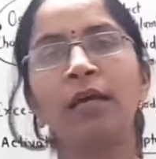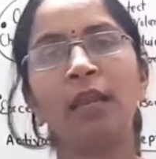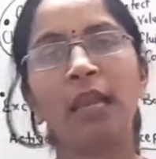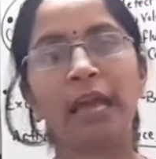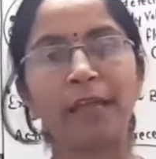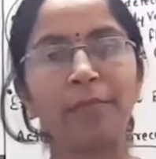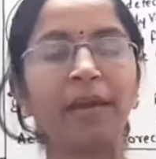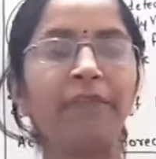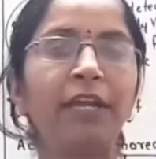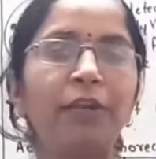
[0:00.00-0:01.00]
like
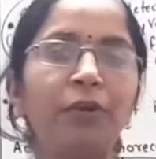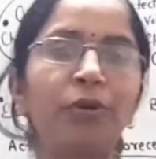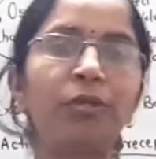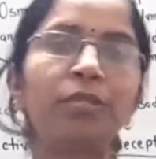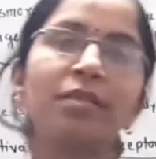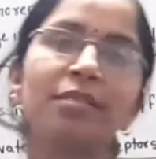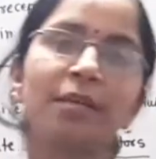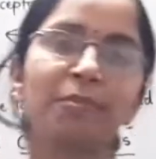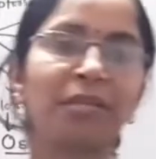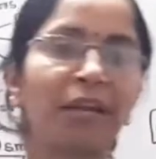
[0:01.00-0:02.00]
my videos,
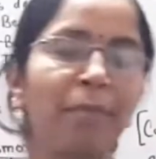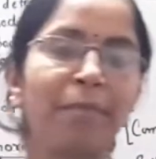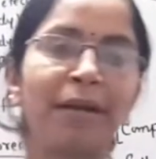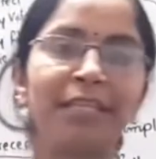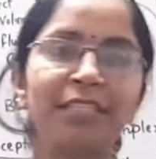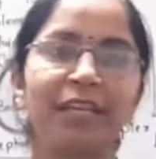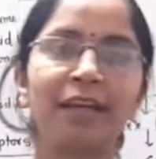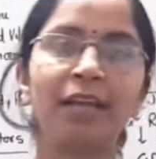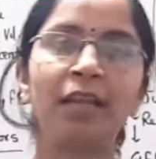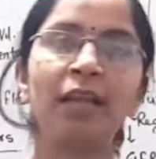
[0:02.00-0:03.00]
subscribe my
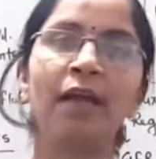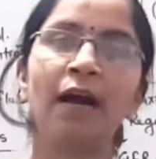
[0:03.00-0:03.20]
channel